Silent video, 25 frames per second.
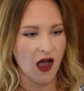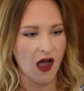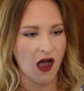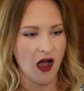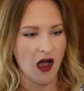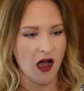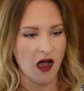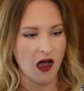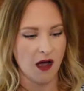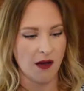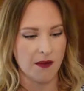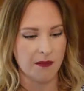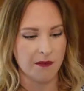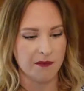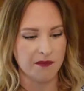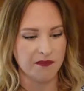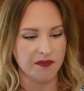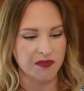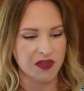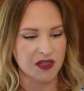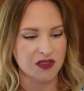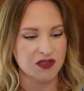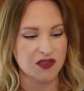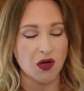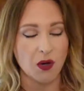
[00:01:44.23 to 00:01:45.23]

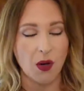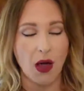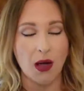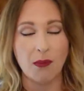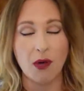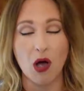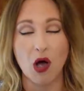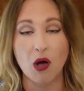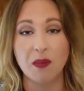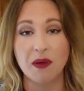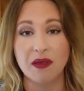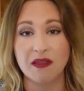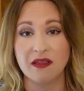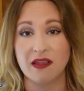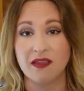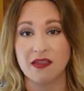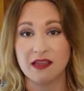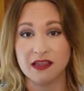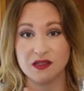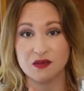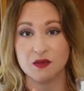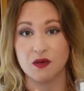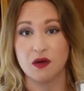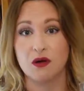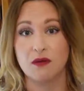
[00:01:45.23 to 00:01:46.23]
So I'm hoping that
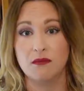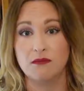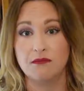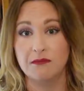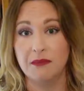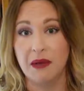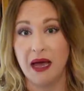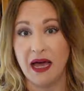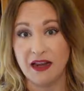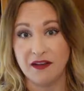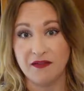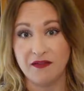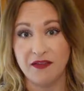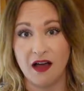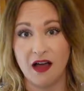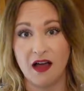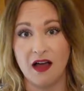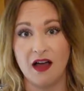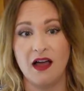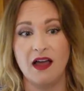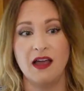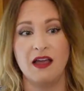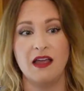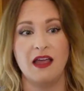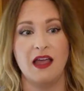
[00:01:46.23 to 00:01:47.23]
this will
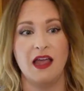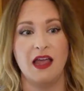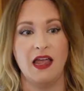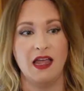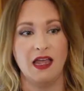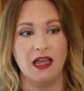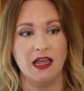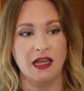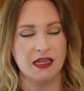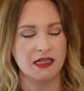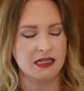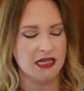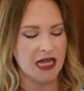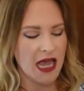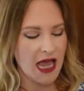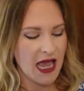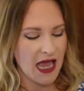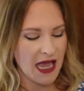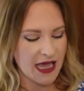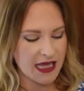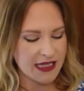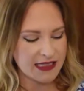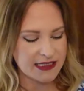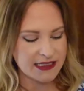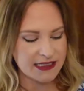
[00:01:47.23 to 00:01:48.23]
mattify, and
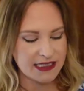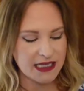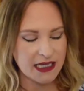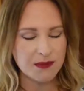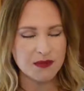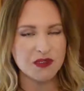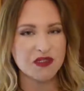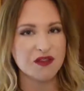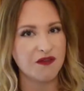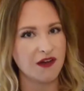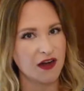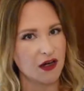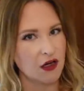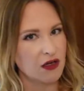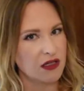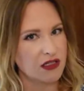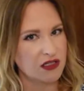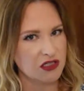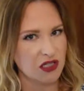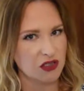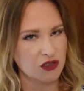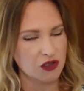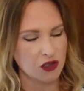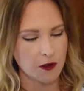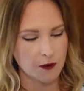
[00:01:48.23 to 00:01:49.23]
it seems fairly
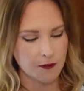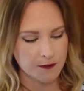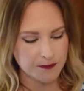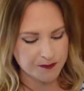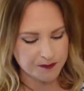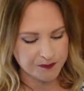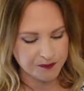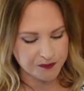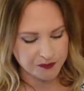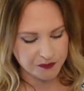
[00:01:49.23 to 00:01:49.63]
gentle.